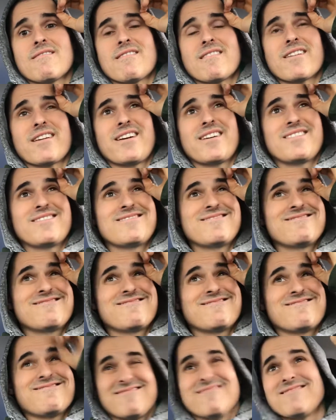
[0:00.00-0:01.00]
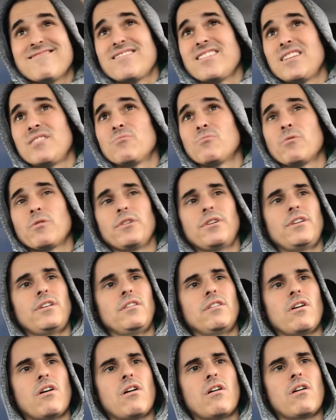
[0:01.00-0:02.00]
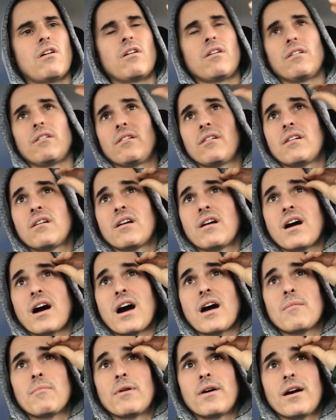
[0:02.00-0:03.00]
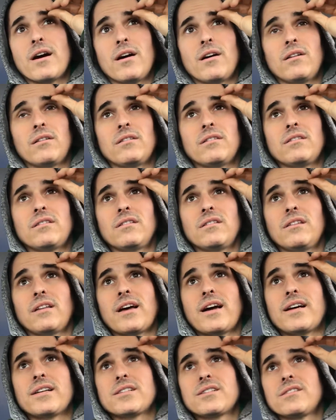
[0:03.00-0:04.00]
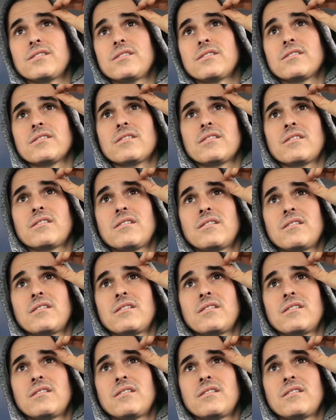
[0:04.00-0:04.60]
I got these really long eyebrow lashes,